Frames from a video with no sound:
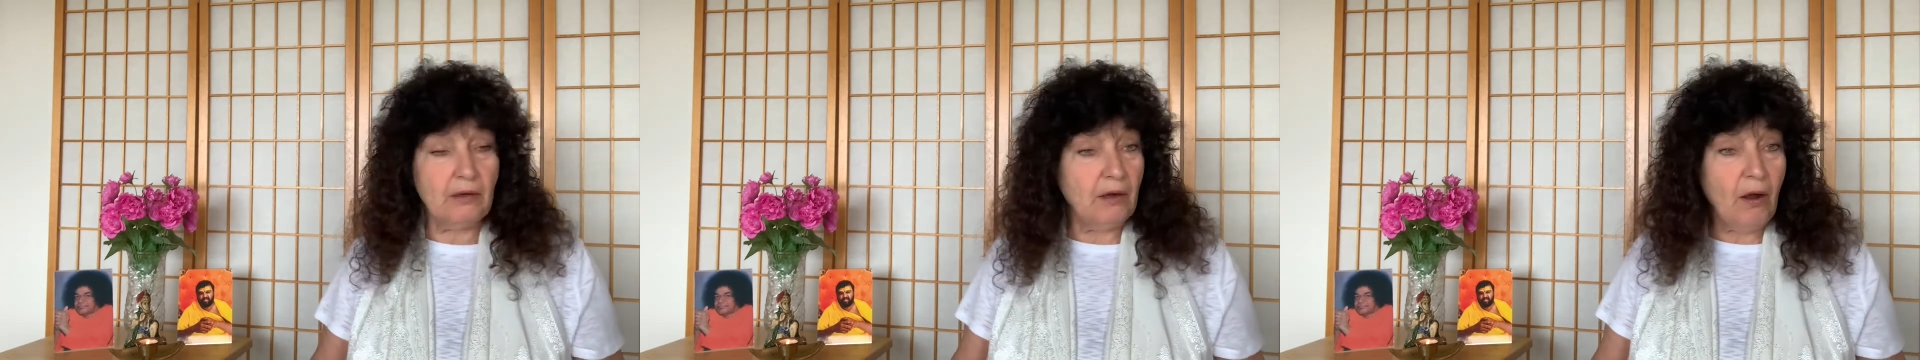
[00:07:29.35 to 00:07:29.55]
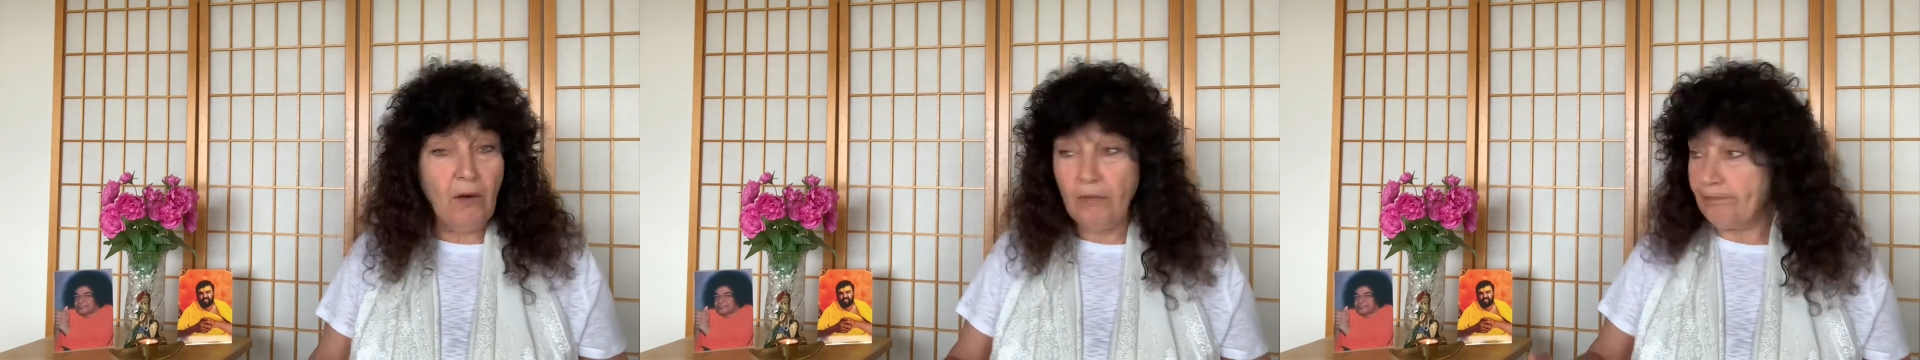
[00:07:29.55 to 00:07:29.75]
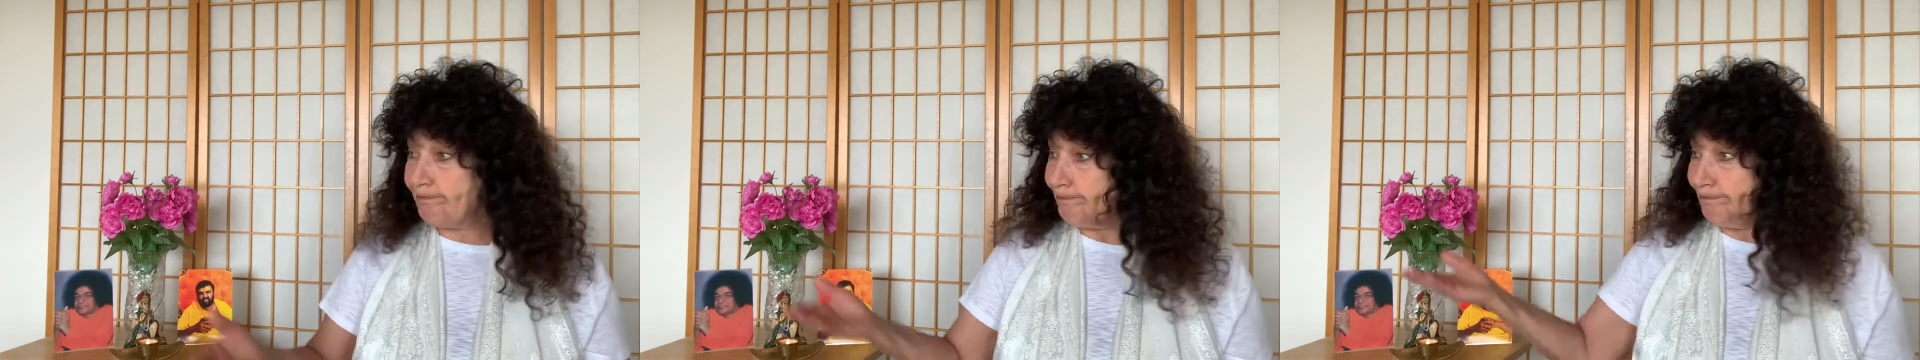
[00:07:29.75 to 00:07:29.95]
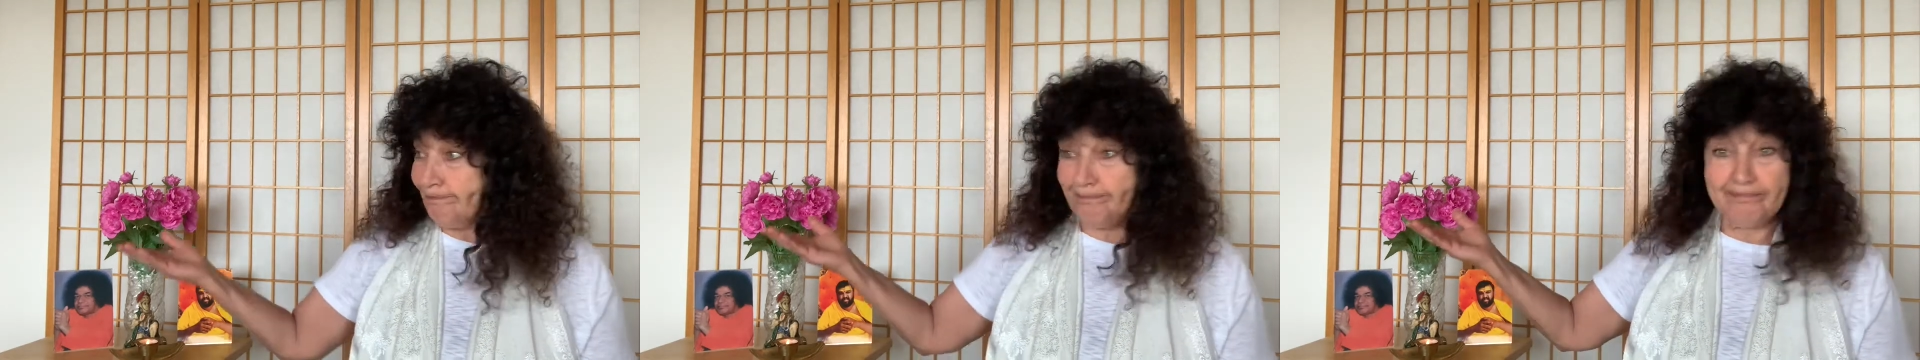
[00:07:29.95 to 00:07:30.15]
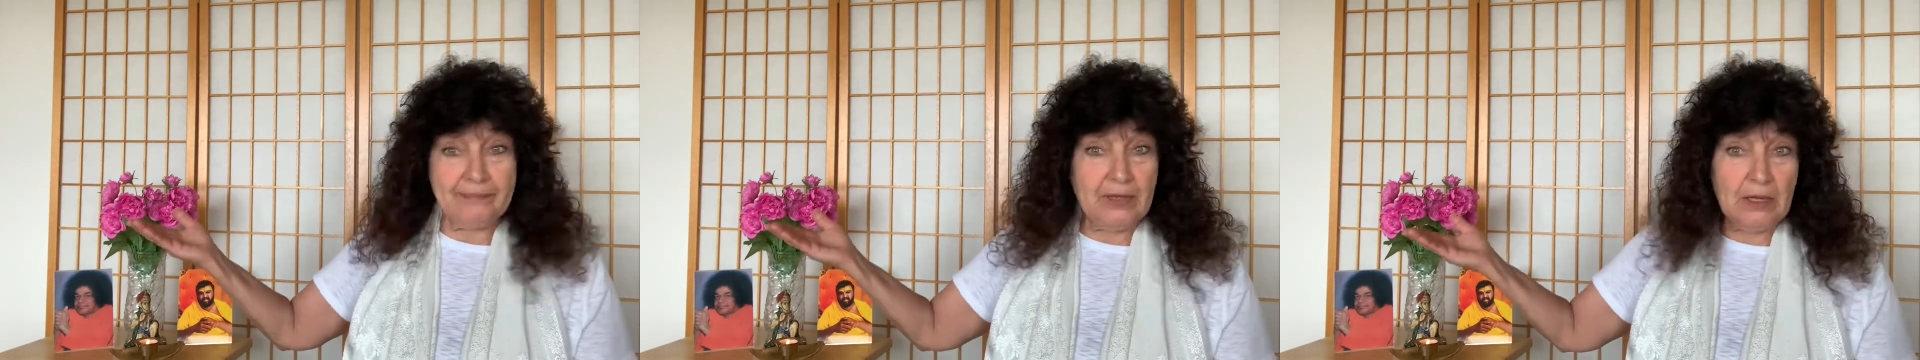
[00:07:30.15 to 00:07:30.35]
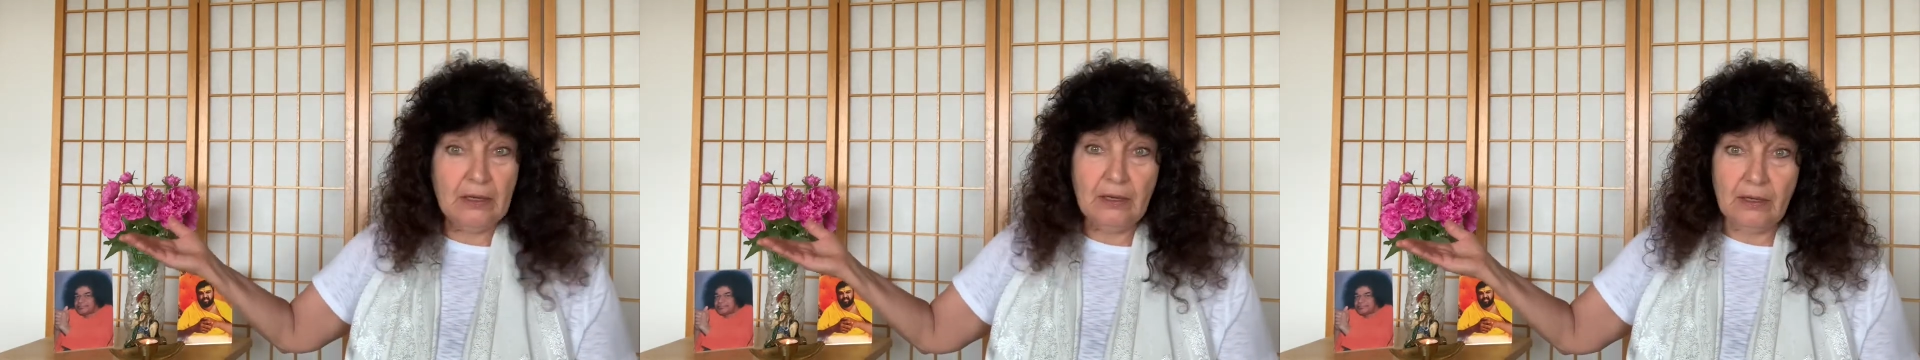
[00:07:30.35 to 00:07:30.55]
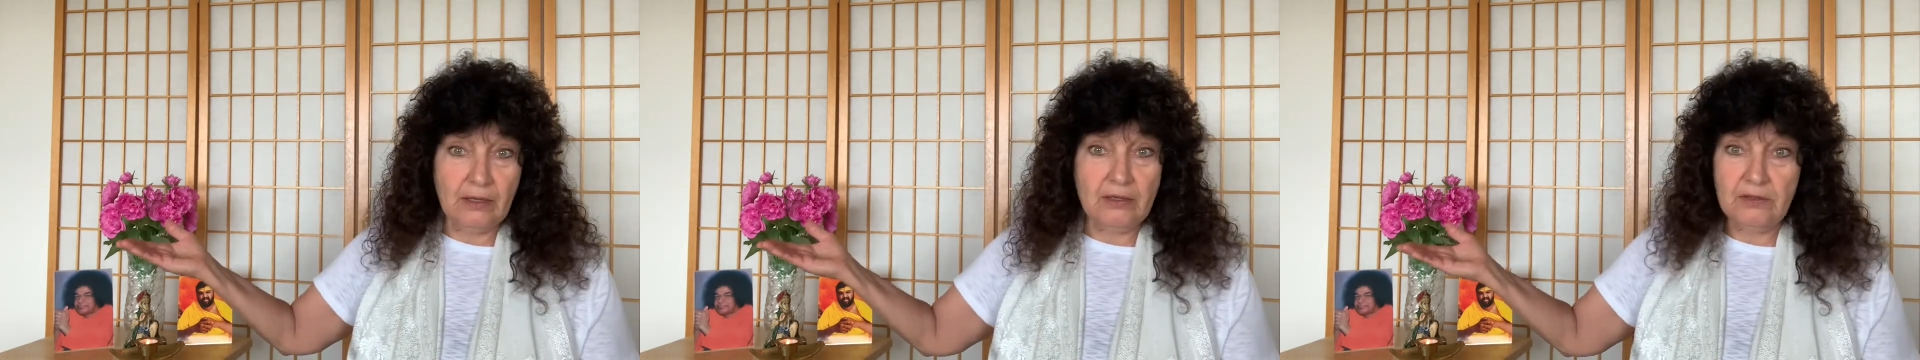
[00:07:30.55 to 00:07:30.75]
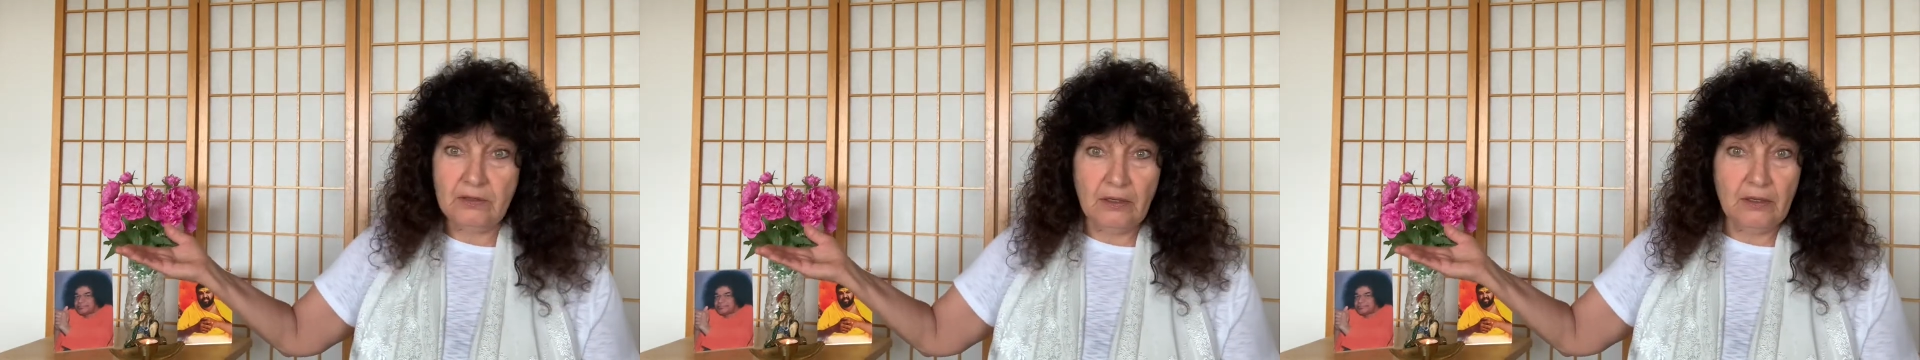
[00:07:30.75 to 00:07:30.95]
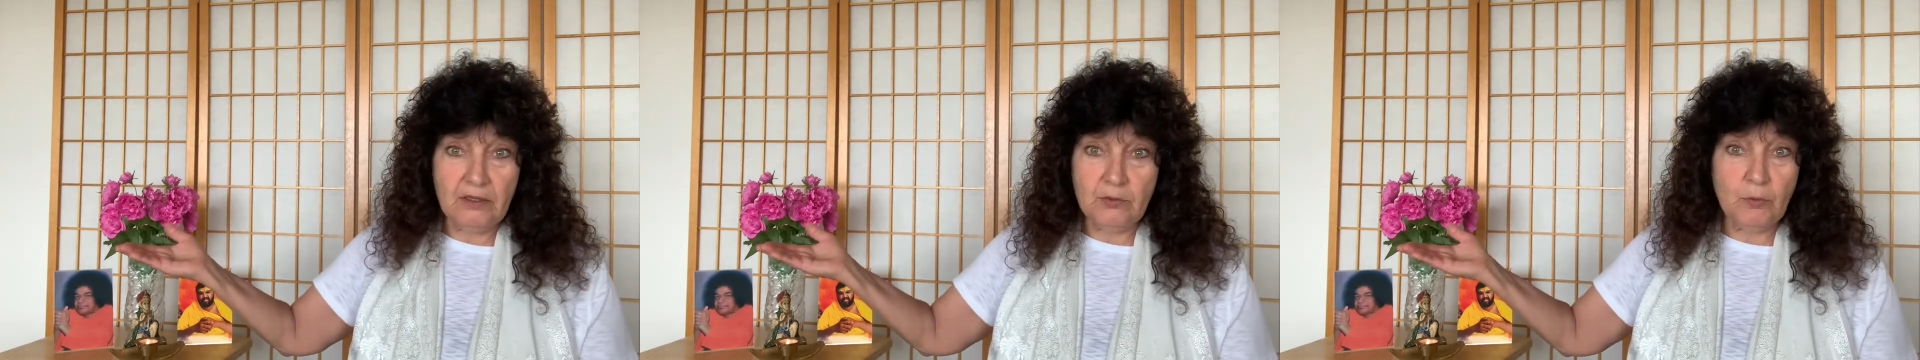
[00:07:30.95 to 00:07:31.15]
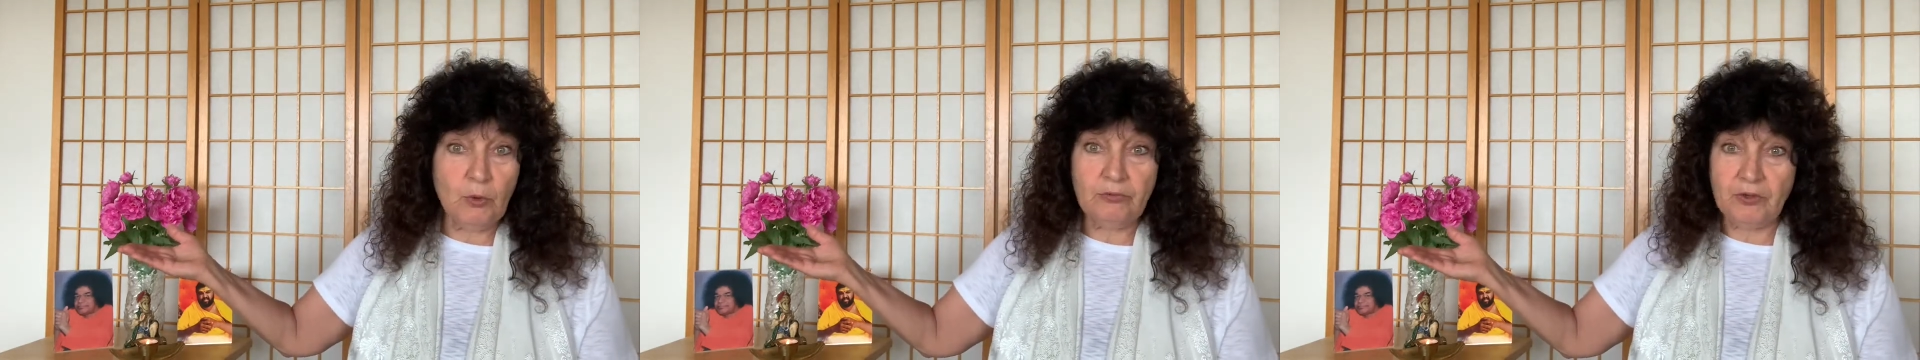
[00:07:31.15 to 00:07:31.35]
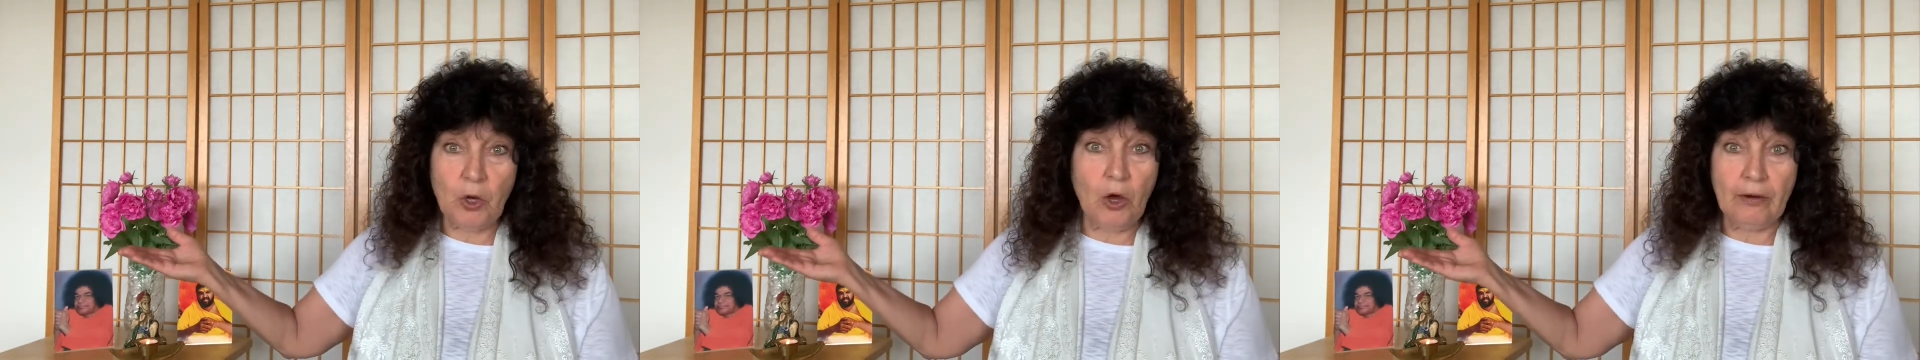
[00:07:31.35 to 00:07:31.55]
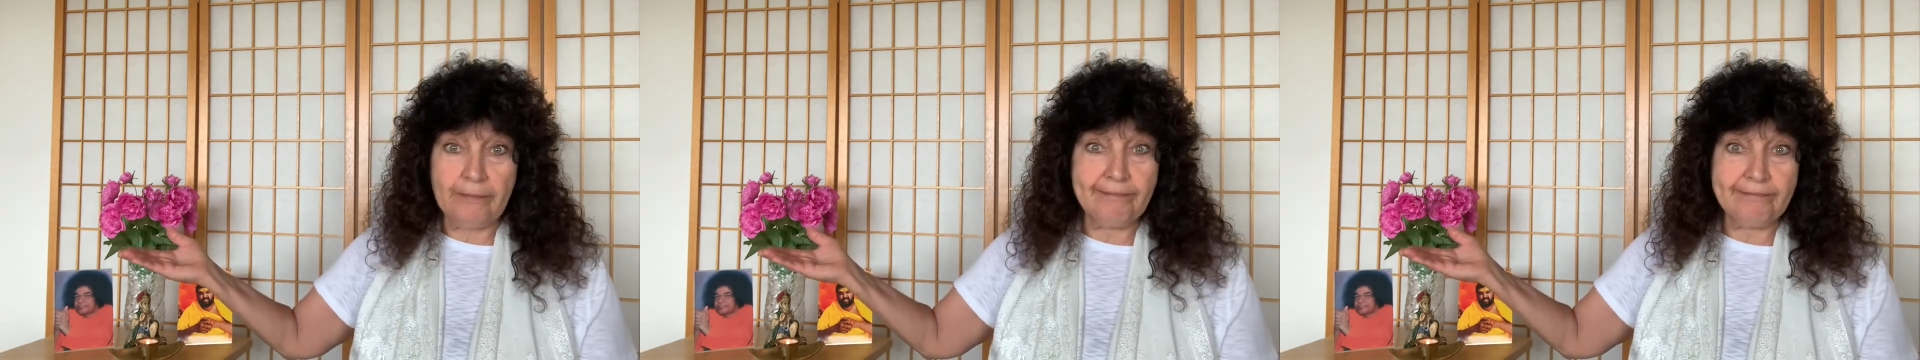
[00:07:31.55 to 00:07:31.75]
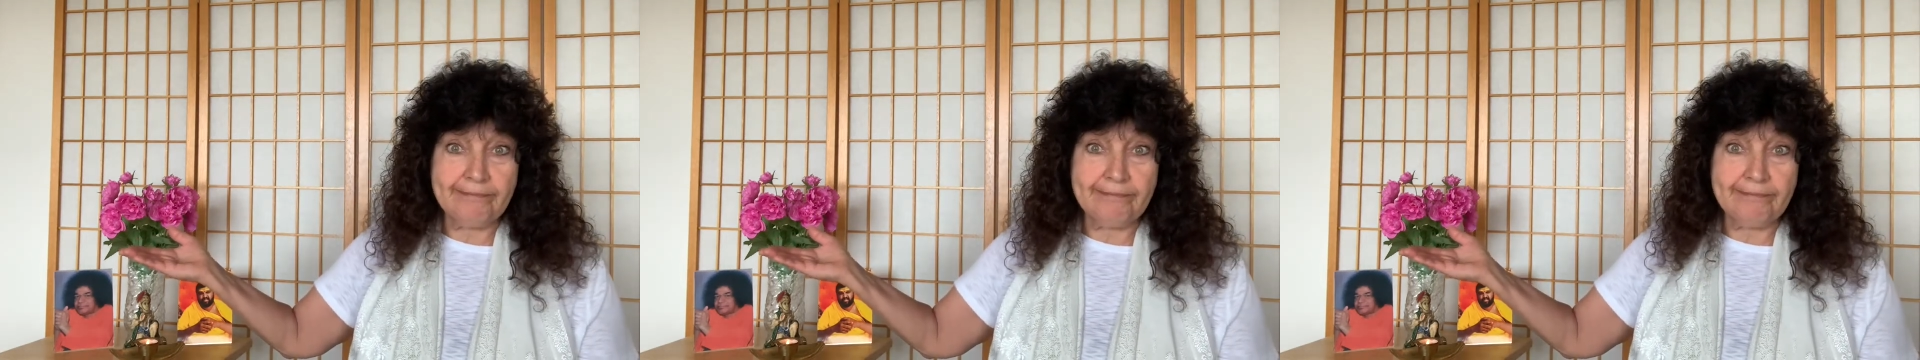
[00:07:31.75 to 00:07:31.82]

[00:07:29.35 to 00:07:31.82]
No, he's moved on.